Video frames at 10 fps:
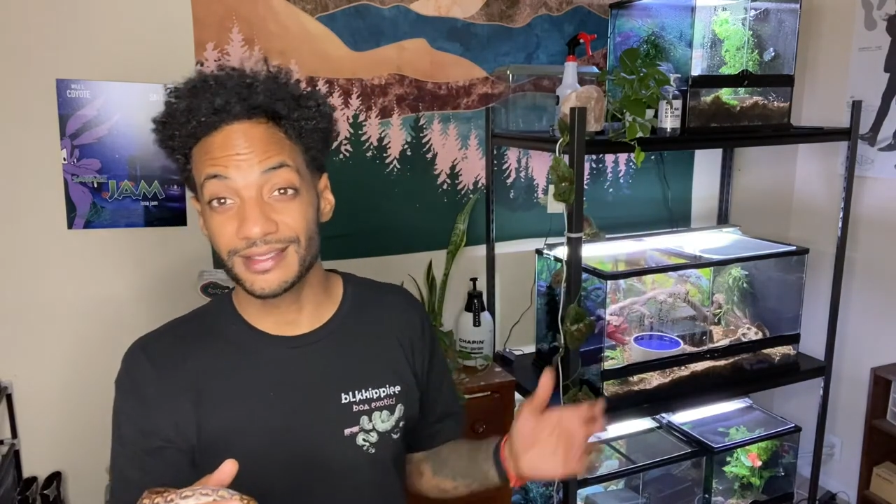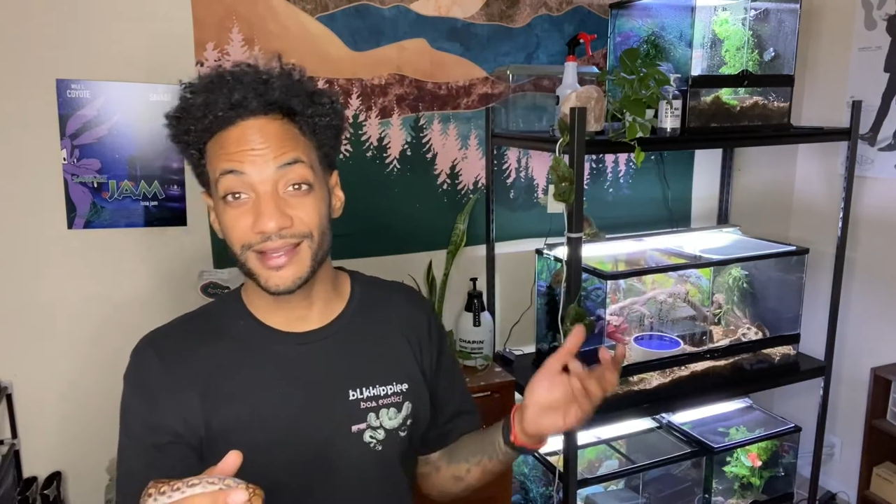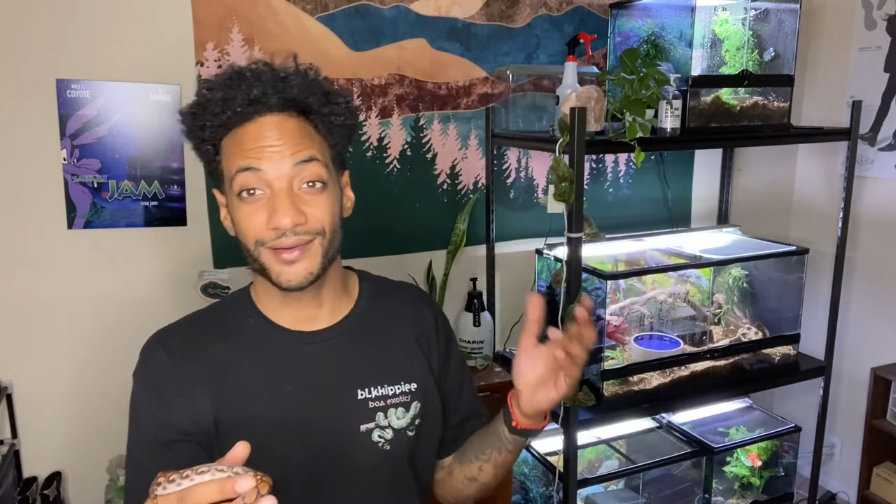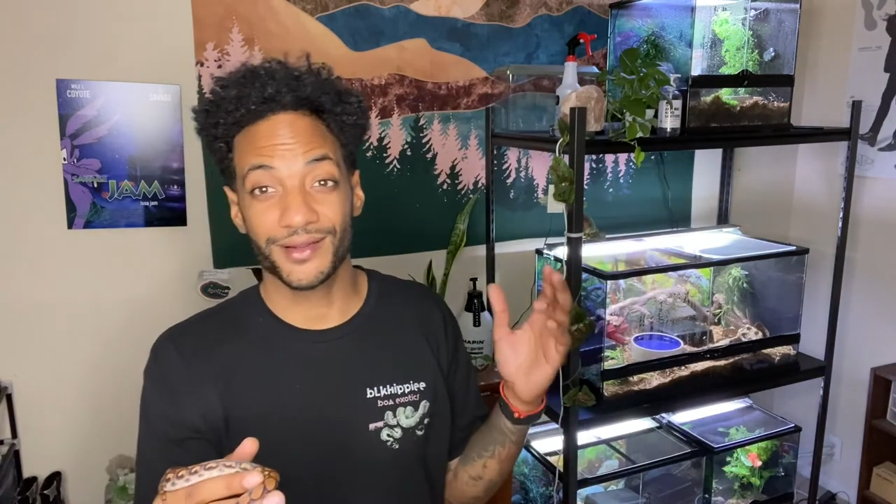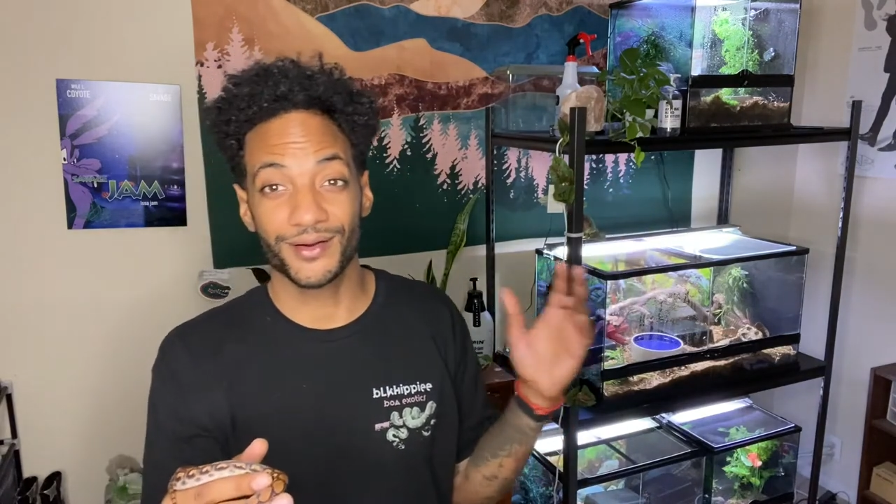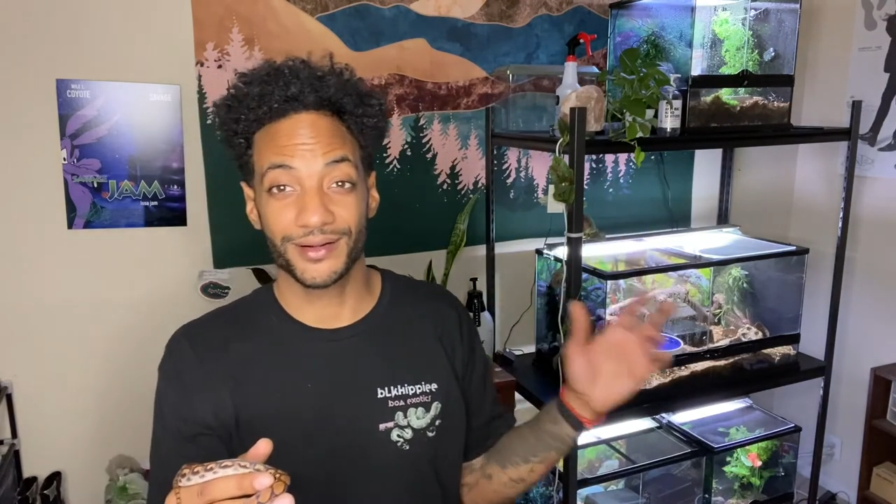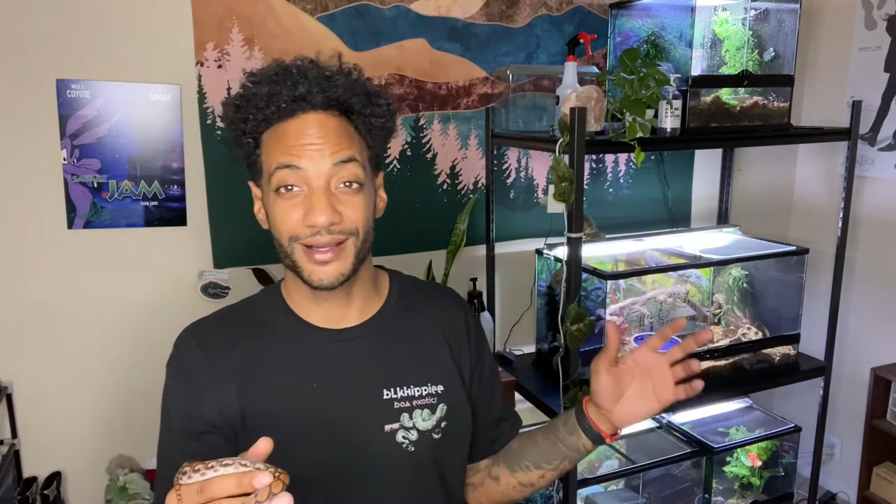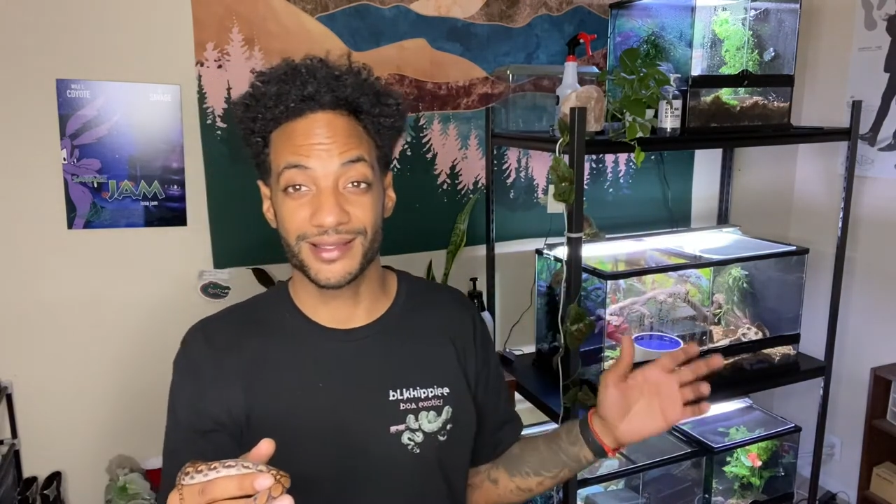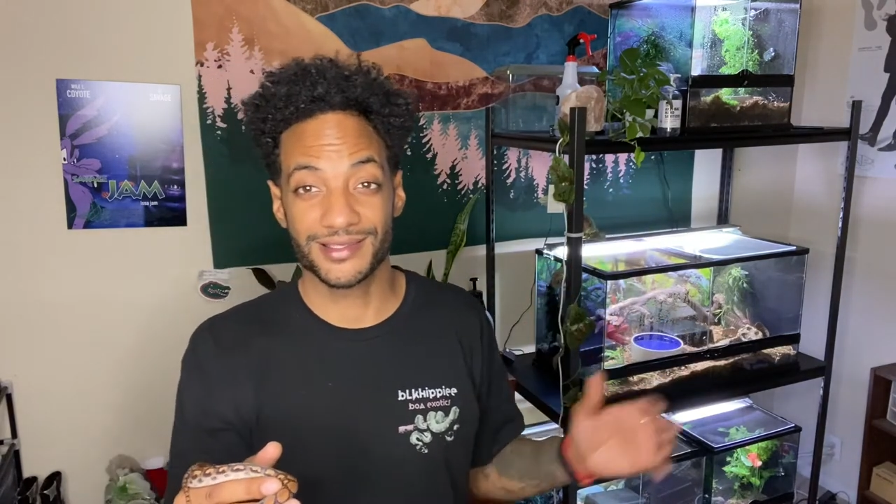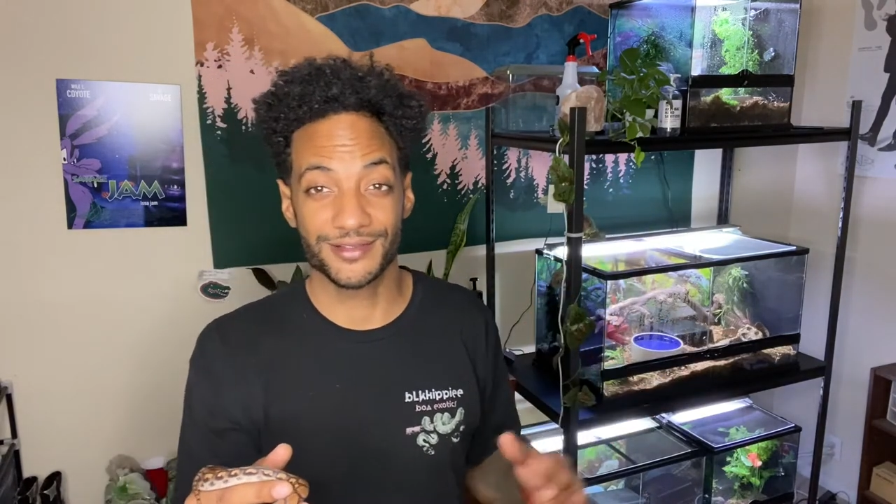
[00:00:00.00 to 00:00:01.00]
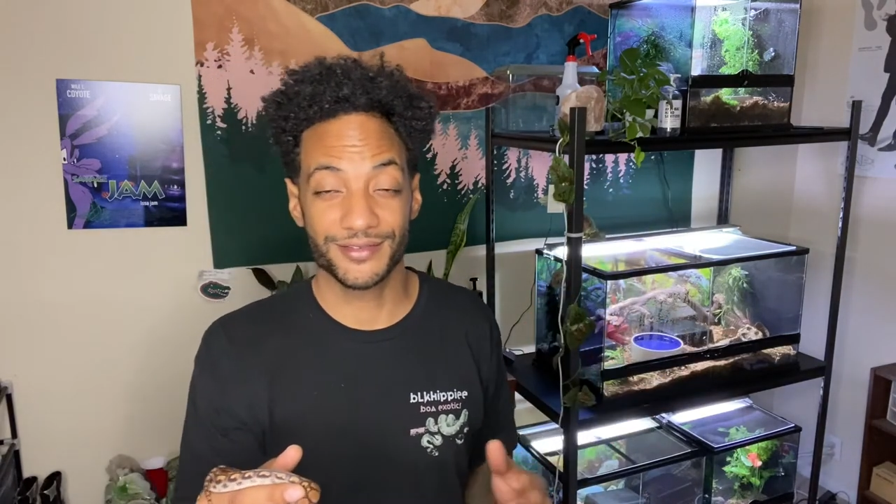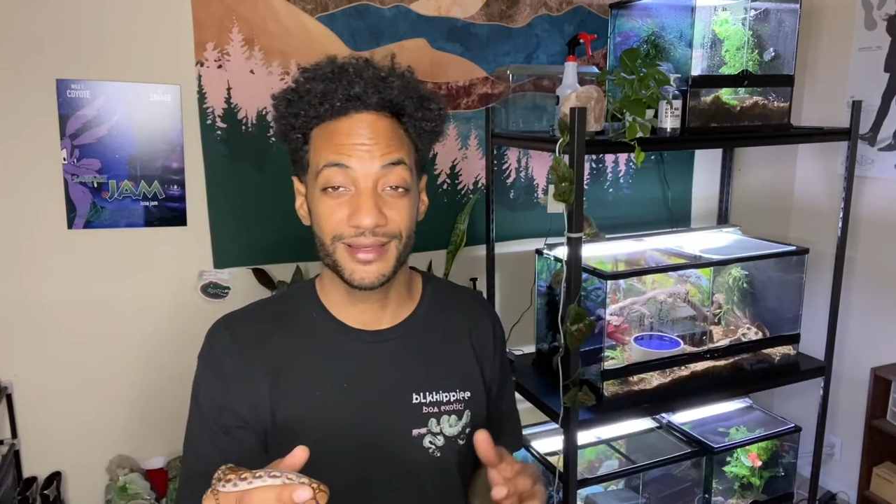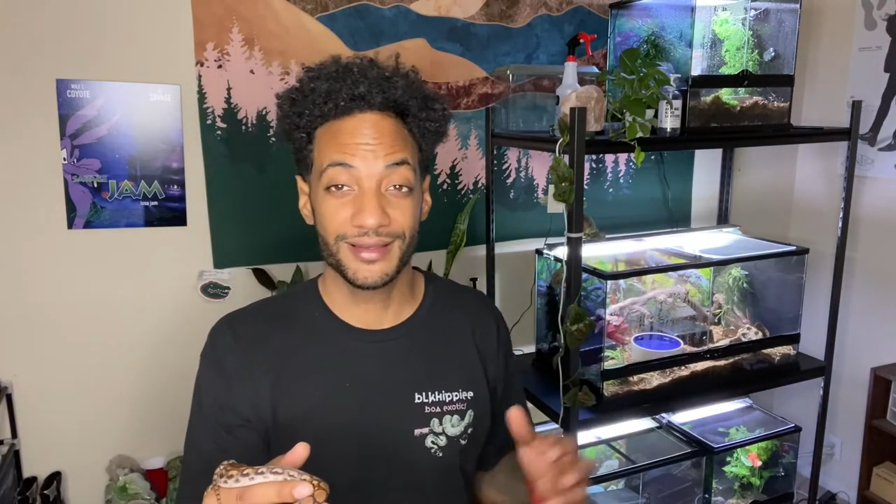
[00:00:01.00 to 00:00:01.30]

That can create all kinds of